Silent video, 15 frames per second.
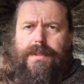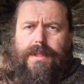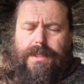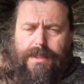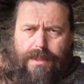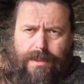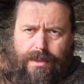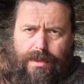a
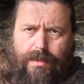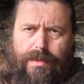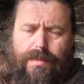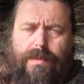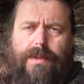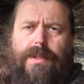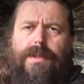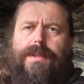little note
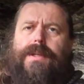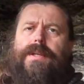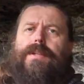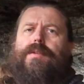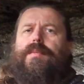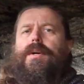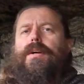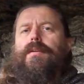with a link
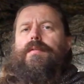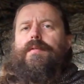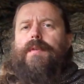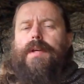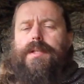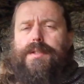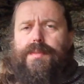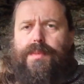to my
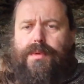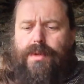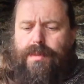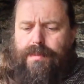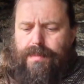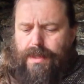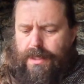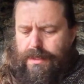Facebook
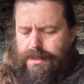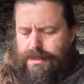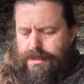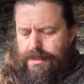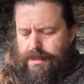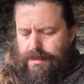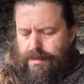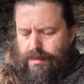
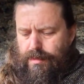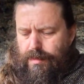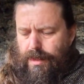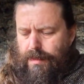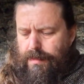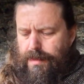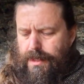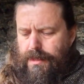page, no, my
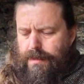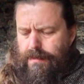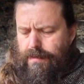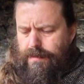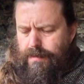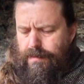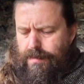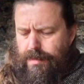pa
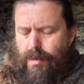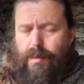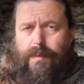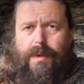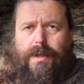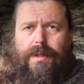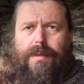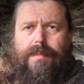
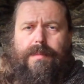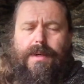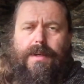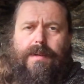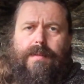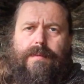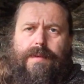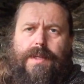profile, my
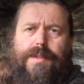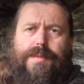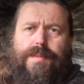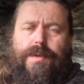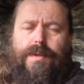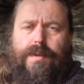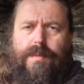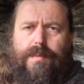
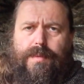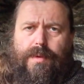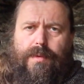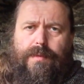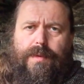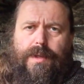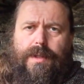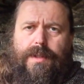Facebook
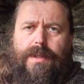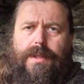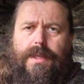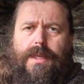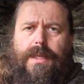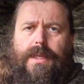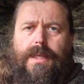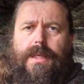profile.
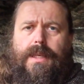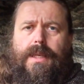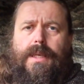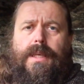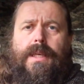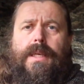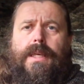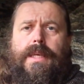
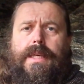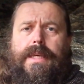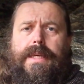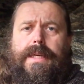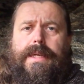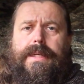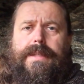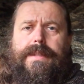
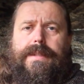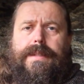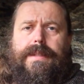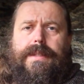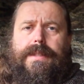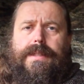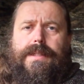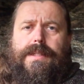It
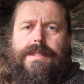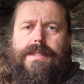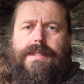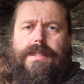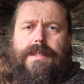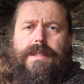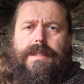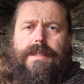is,
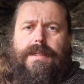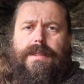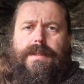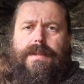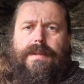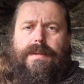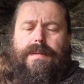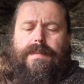
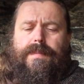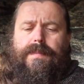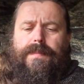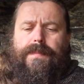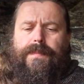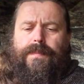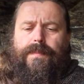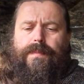
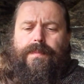um,